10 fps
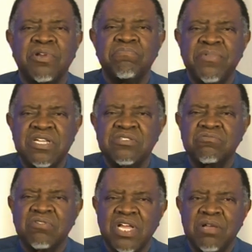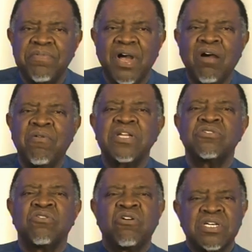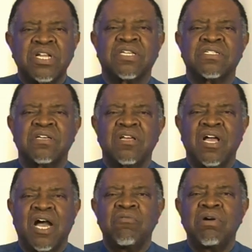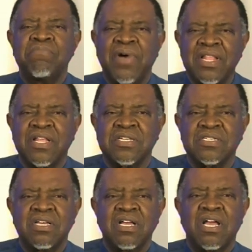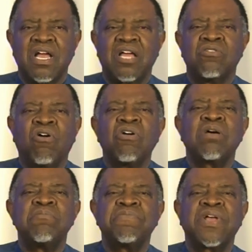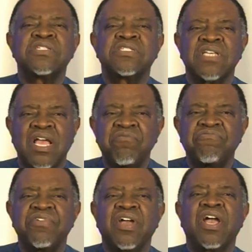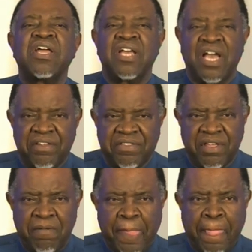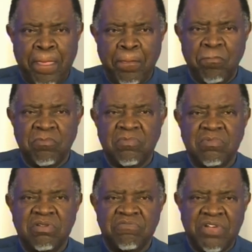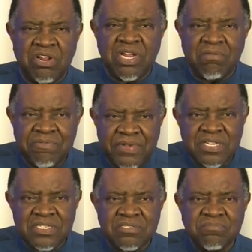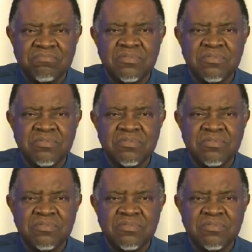means to keep our daughters, our mothers, and all Namibians safe and healthy. Fellow Namibians,